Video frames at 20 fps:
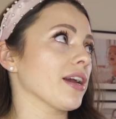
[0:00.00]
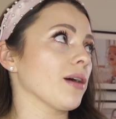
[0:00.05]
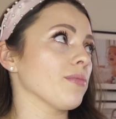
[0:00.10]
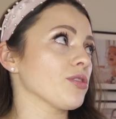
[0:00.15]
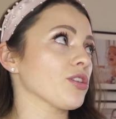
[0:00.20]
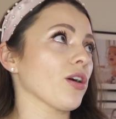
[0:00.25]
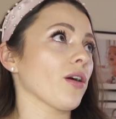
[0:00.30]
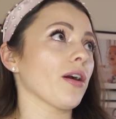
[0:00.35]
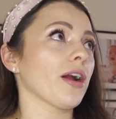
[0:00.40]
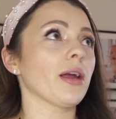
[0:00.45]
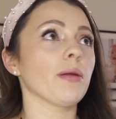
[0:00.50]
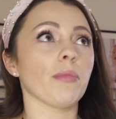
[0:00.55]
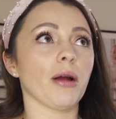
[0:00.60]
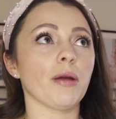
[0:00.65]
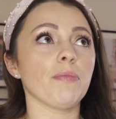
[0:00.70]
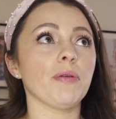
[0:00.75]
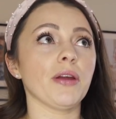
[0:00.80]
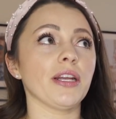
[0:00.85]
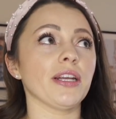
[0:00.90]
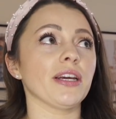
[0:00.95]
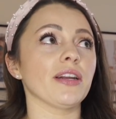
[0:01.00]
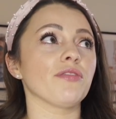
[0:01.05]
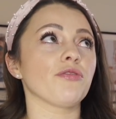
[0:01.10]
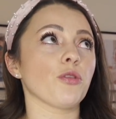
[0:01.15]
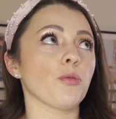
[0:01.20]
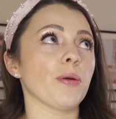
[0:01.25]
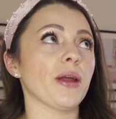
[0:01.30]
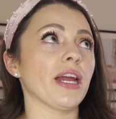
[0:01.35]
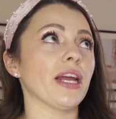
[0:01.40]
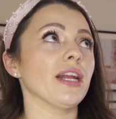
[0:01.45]
I'm sorry, in my opinion,
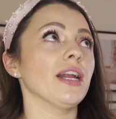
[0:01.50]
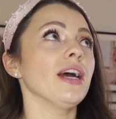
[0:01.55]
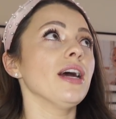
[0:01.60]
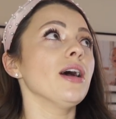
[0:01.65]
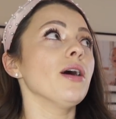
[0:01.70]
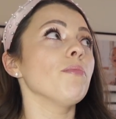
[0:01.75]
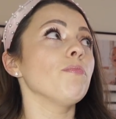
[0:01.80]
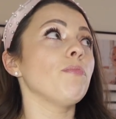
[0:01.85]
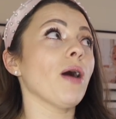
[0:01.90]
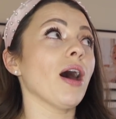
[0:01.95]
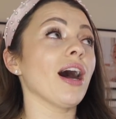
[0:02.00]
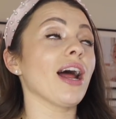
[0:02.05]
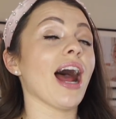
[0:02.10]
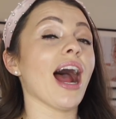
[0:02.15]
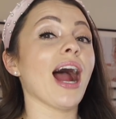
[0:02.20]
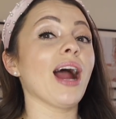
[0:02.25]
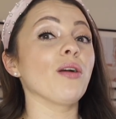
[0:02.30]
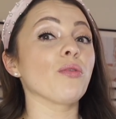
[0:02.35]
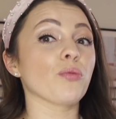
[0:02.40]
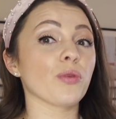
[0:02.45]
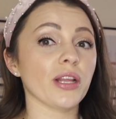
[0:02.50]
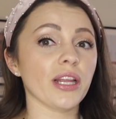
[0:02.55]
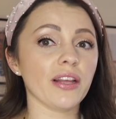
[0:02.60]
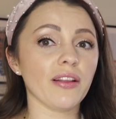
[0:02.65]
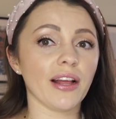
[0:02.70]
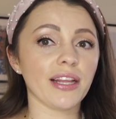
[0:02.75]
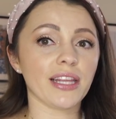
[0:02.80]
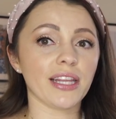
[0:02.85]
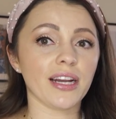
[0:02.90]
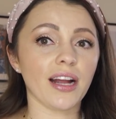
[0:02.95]
for paint. But I really
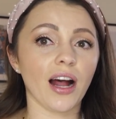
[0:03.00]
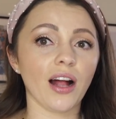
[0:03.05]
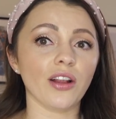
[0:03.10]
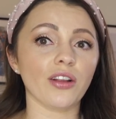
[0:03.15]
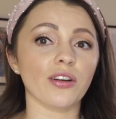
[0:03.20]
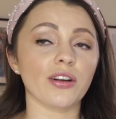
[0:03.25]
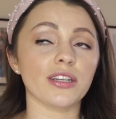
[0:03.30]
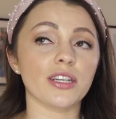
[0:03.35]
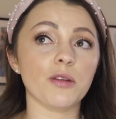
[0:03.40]
like the color.